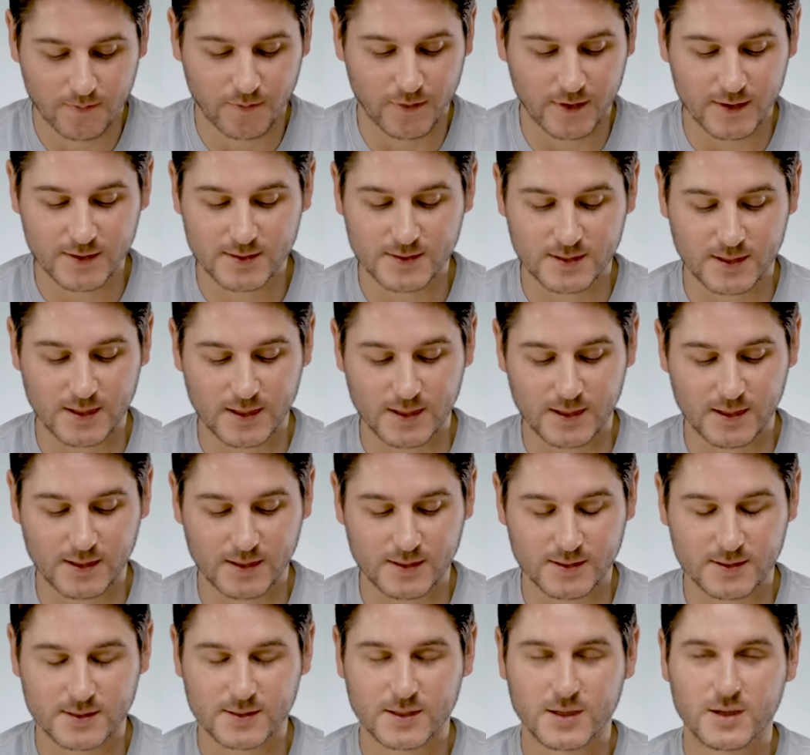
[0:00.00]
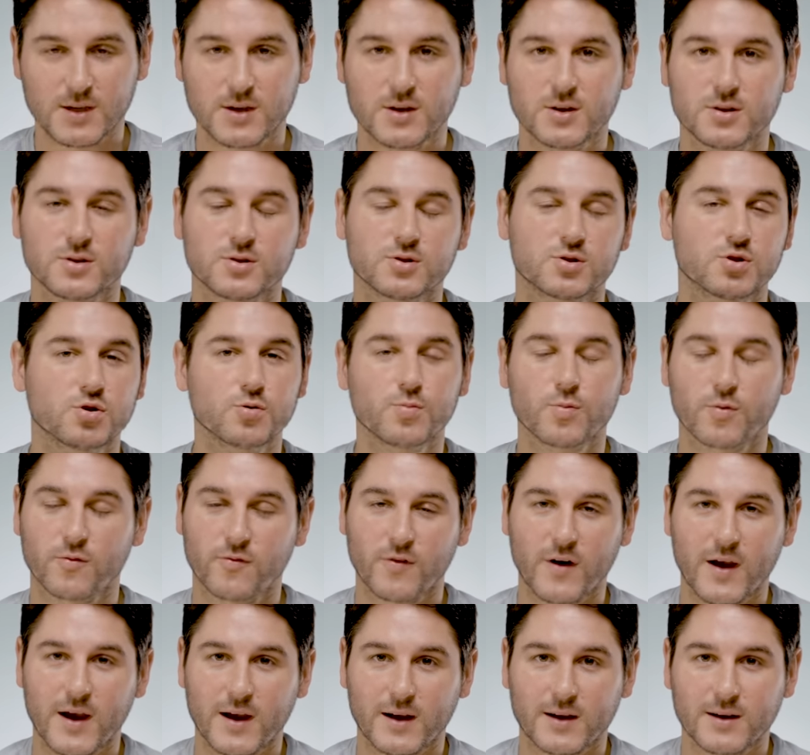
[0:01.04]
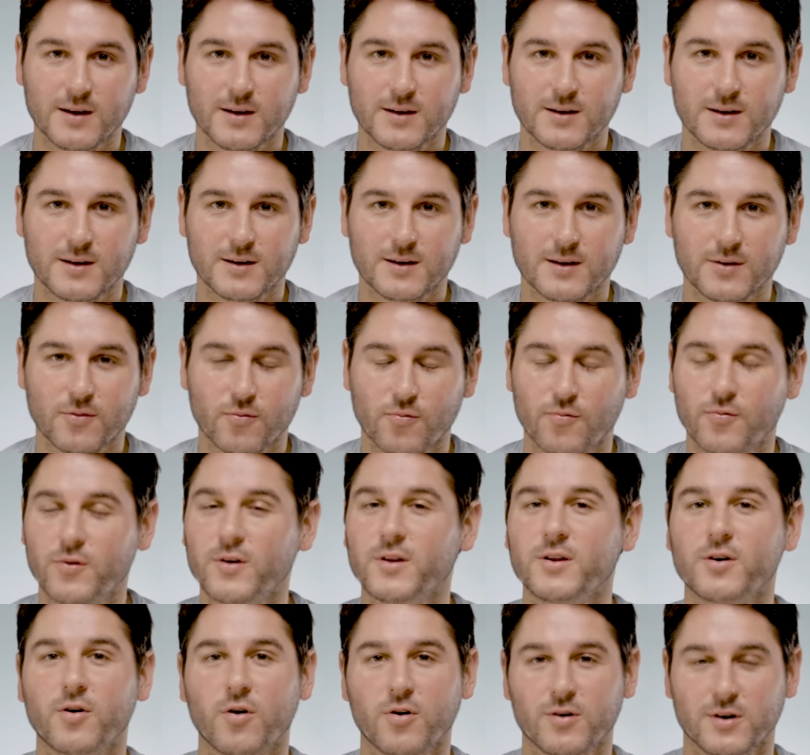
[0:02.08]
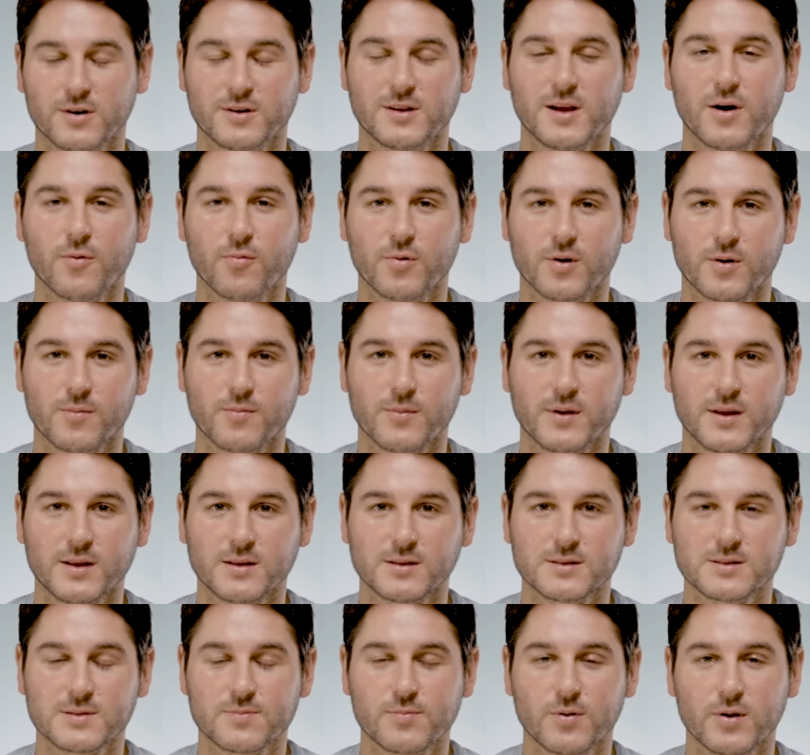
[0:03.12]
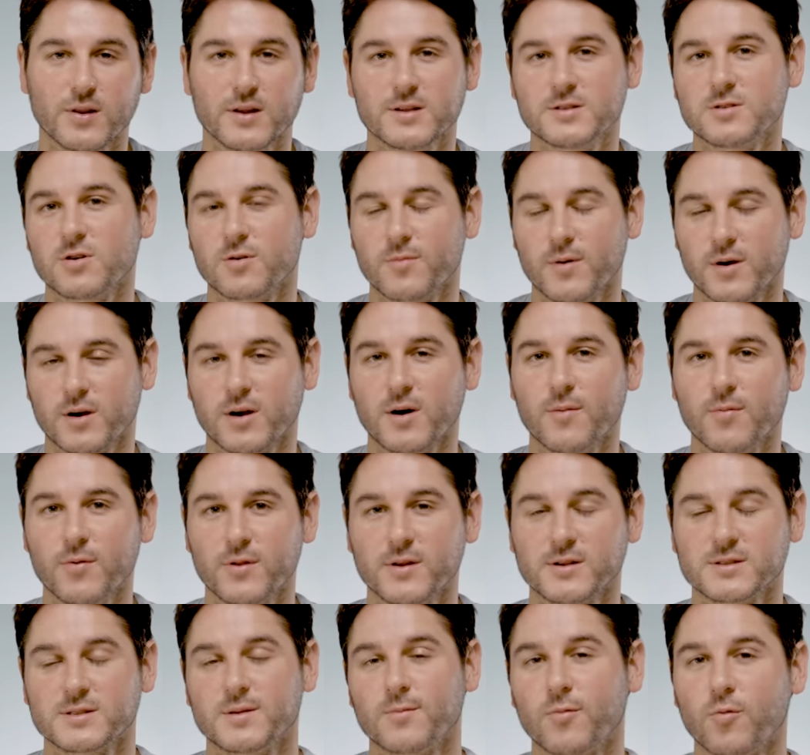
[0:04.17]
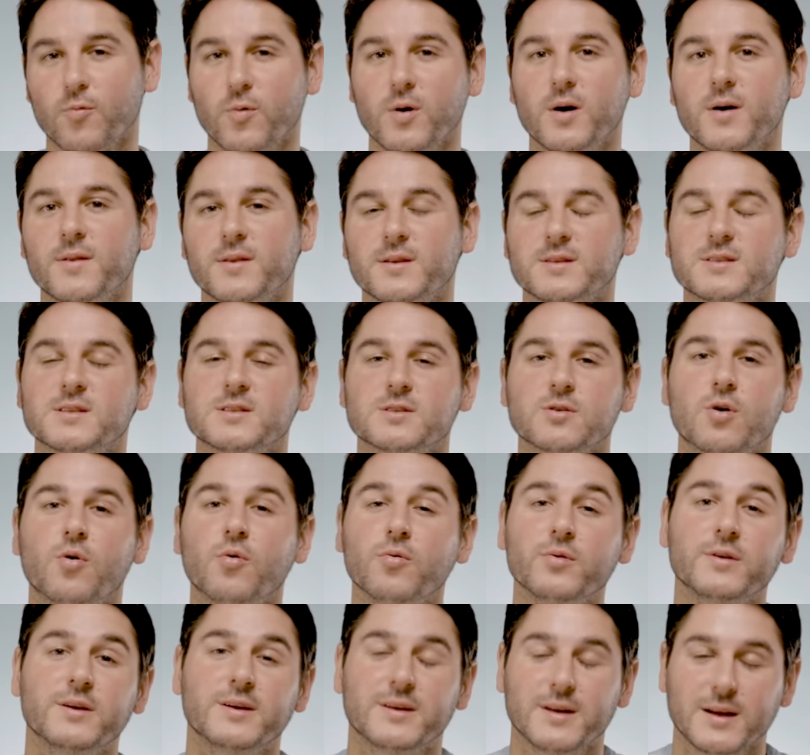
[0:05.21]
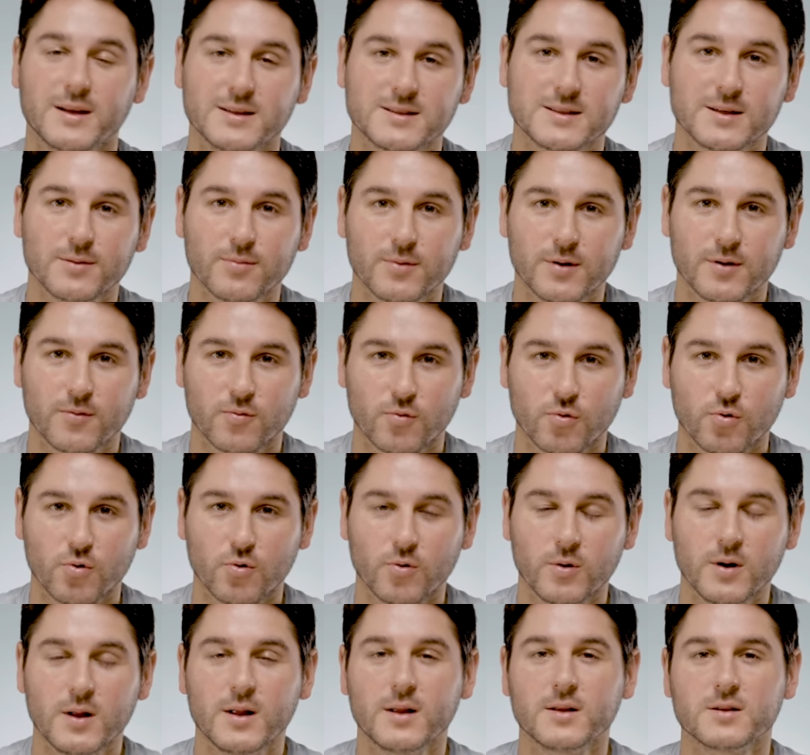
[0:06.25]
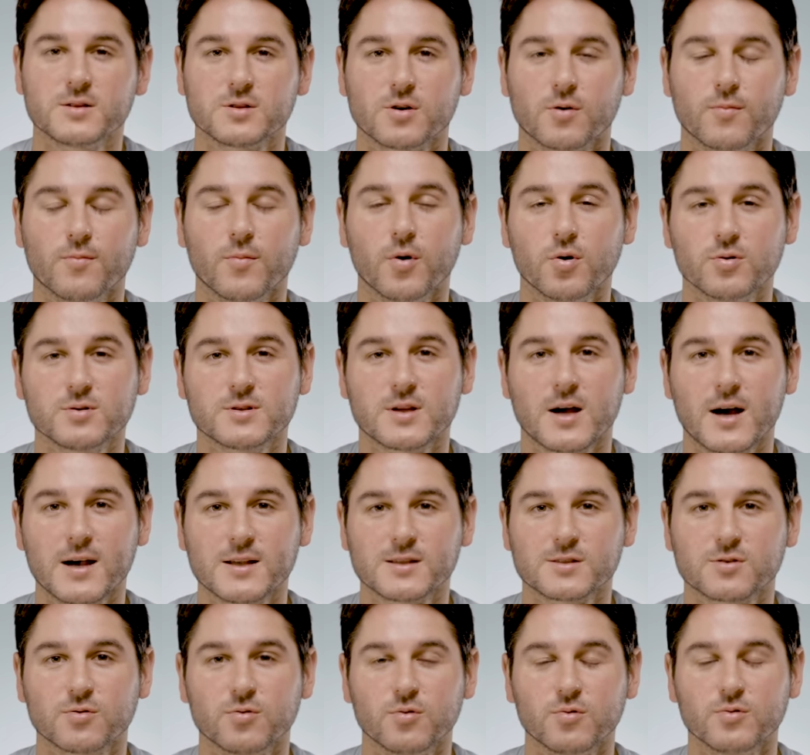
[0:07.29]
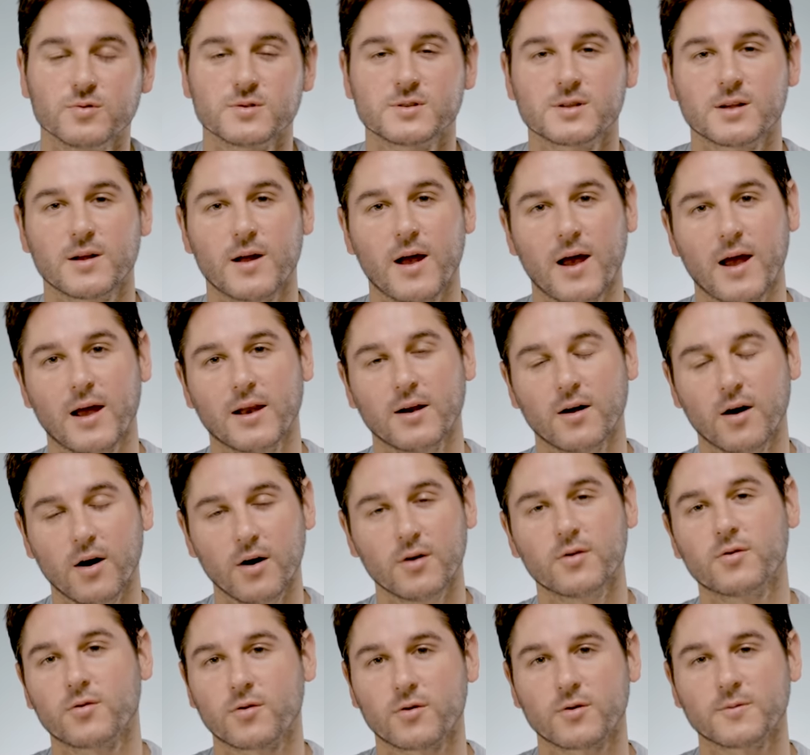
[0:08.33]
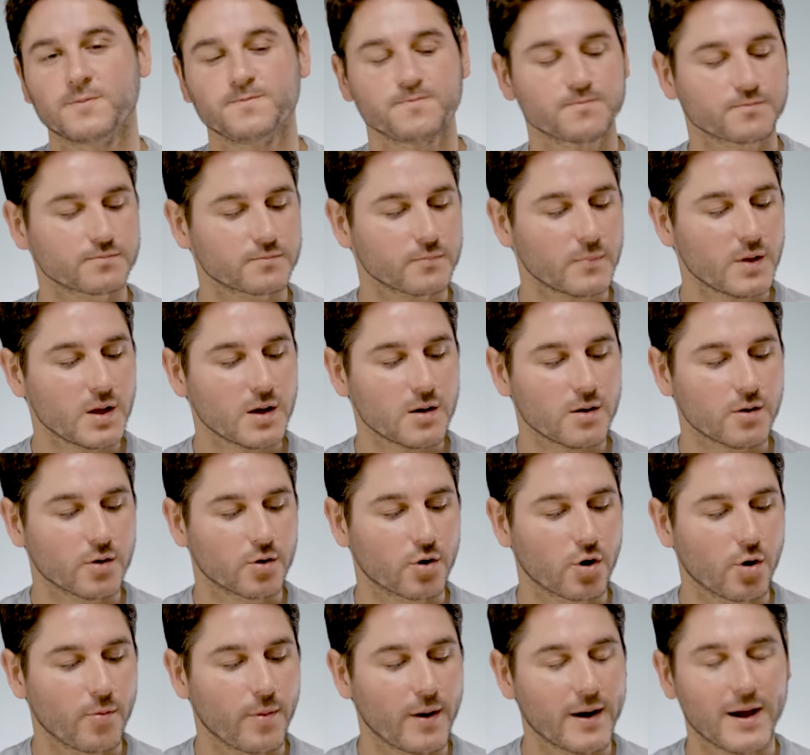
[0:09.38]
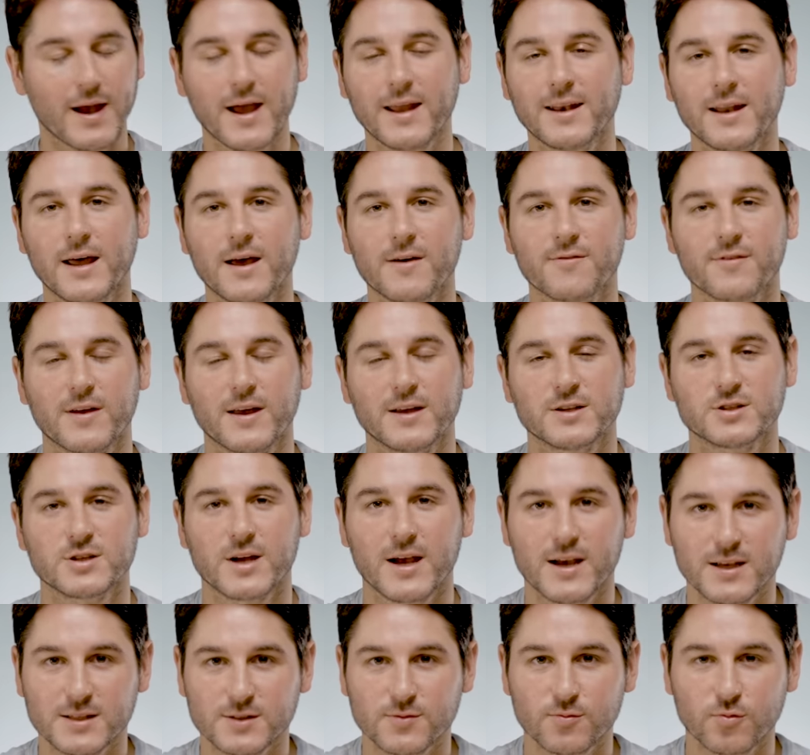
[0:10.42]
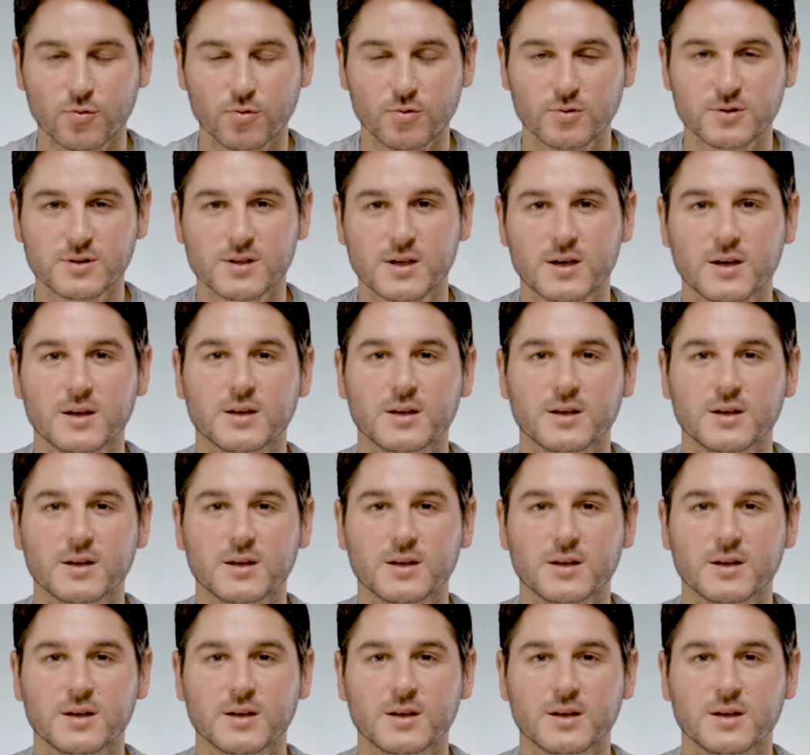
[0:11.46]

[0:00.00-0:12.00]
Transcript: This is super vague, really hard to tell what it means, but let's talk about a couple things. Number one, this is only an NCAA rule. So most high schools and under go by NFHS rules.